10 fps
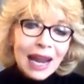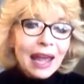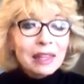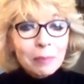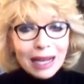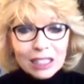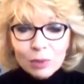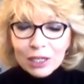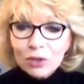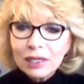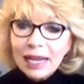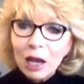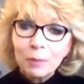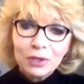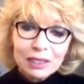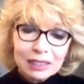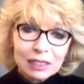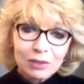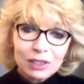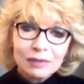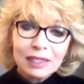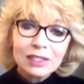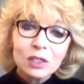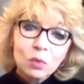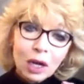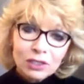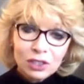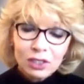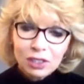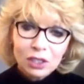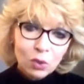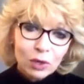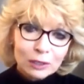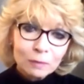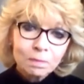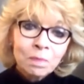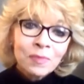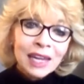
And the best way you can help your consultant is to watch this tutorial